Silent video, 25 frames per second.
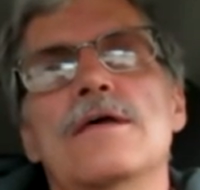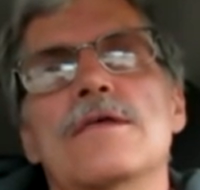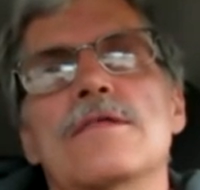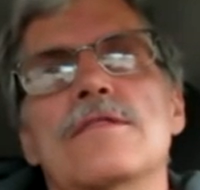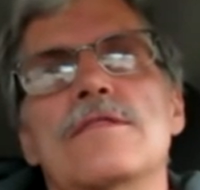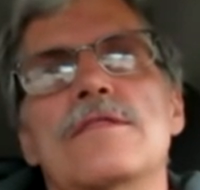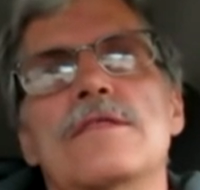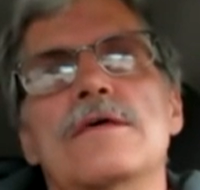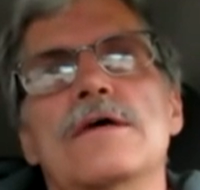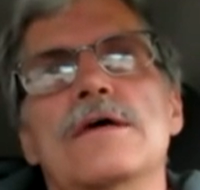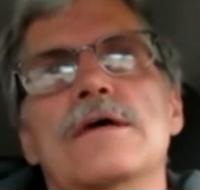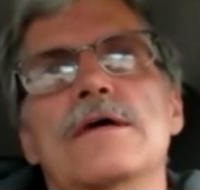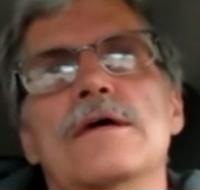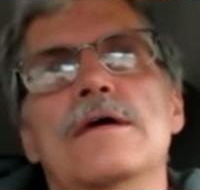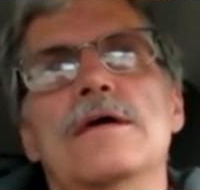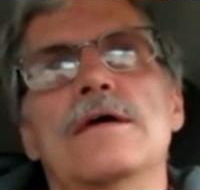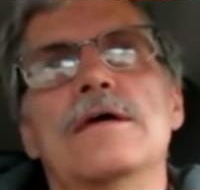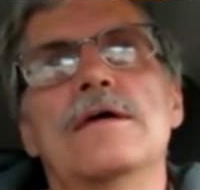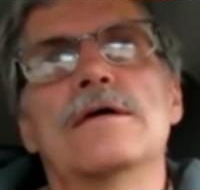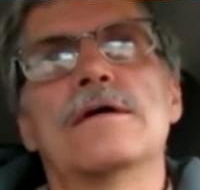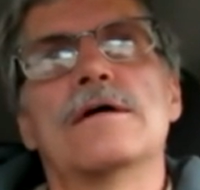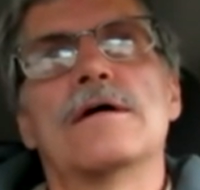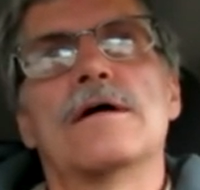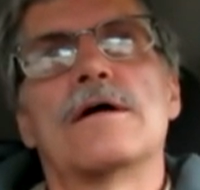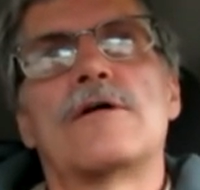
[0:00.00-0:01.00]

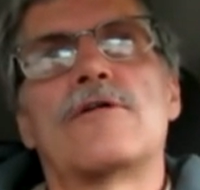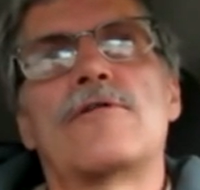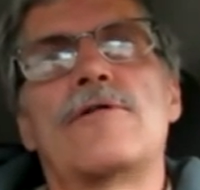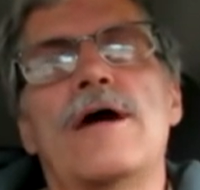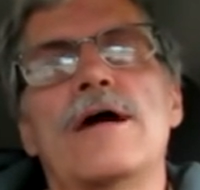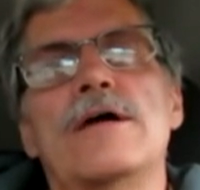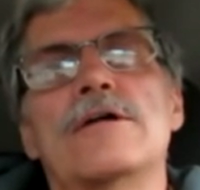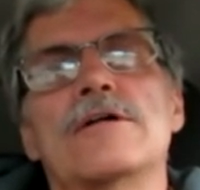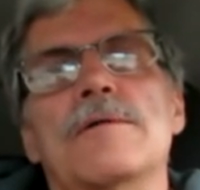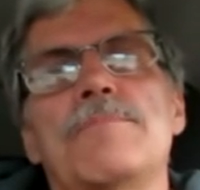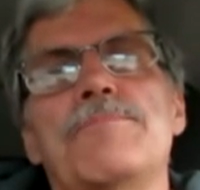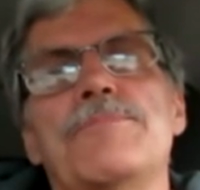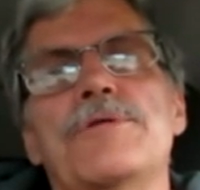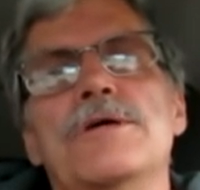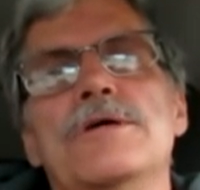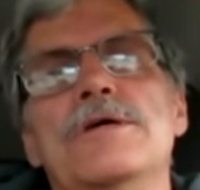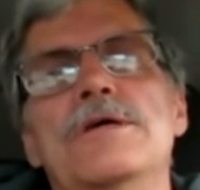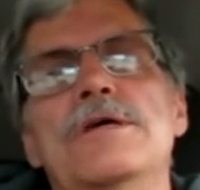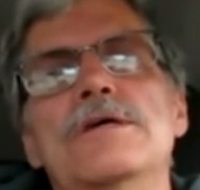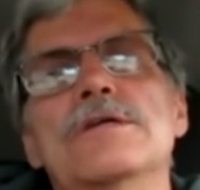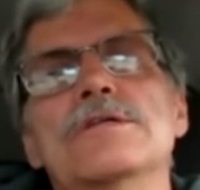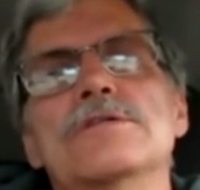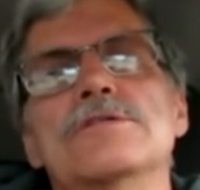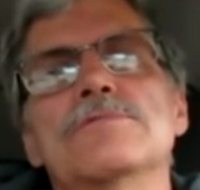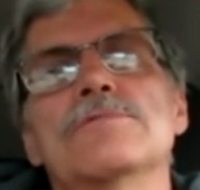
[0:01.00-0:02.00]
they uh, cranked up the
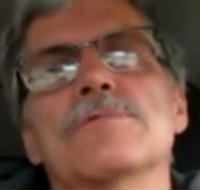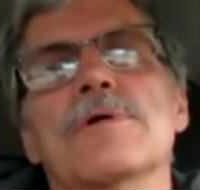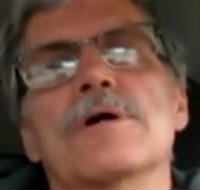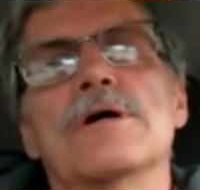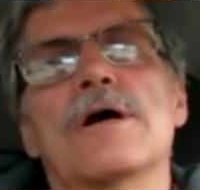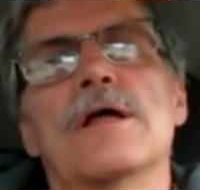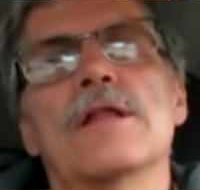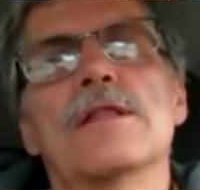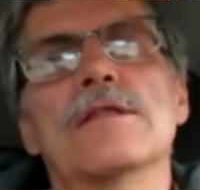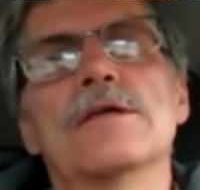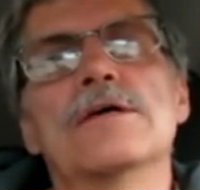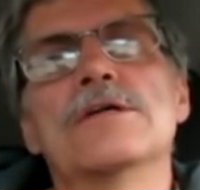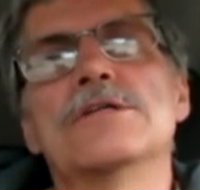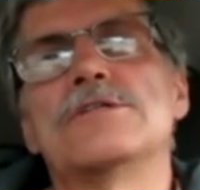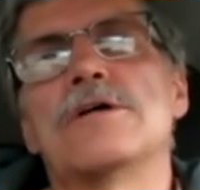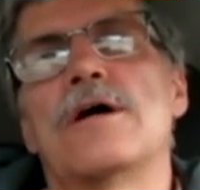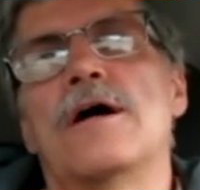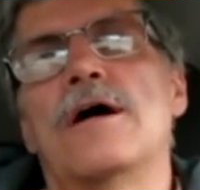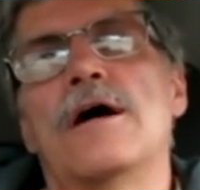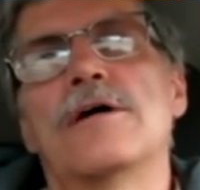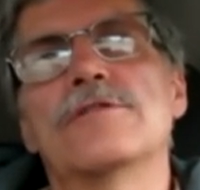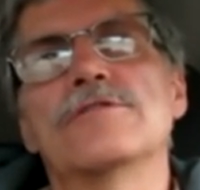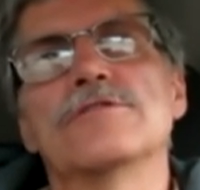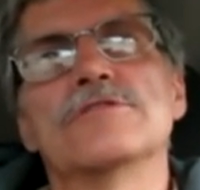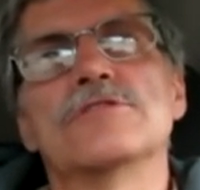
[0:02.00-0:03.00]
heat to at least
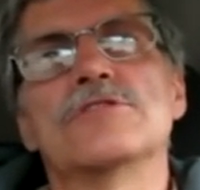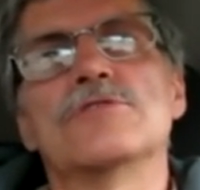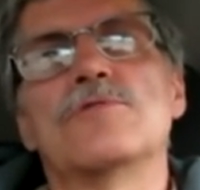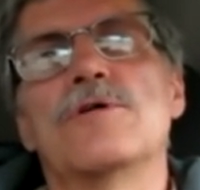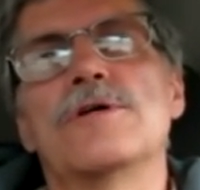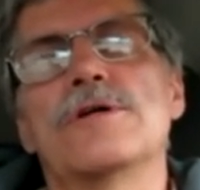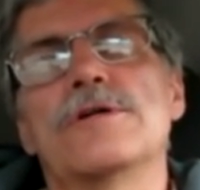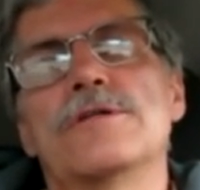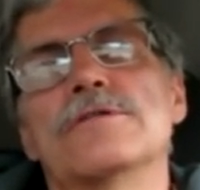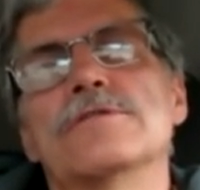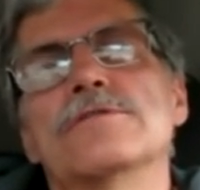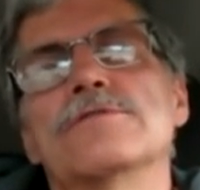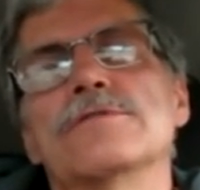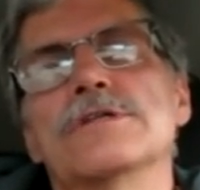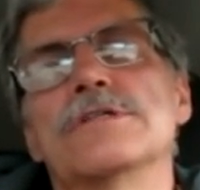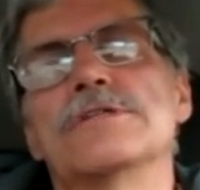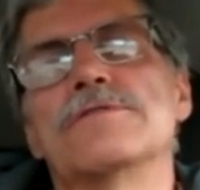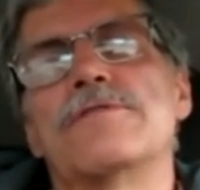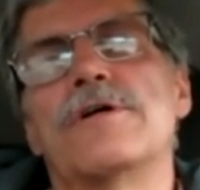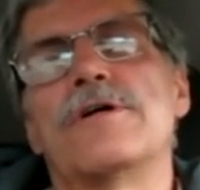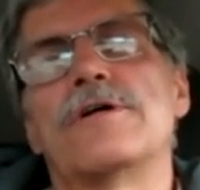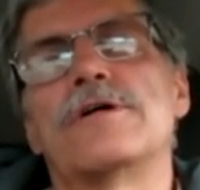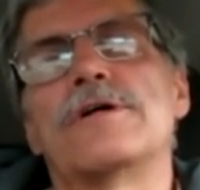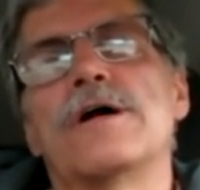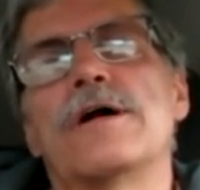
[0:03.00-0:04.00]
120 degrees
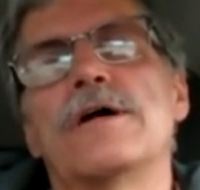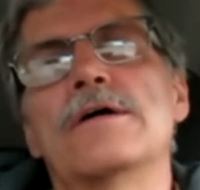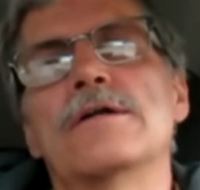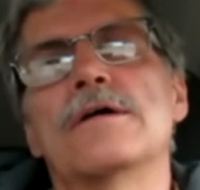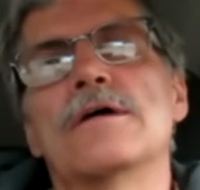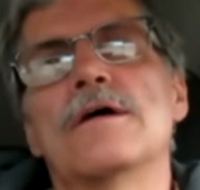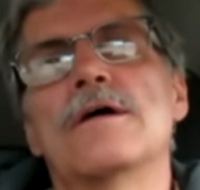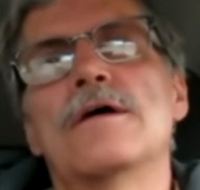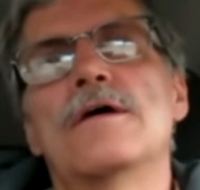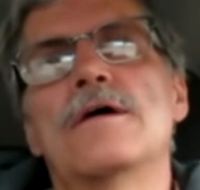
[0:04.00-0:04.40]
Fahrenheit,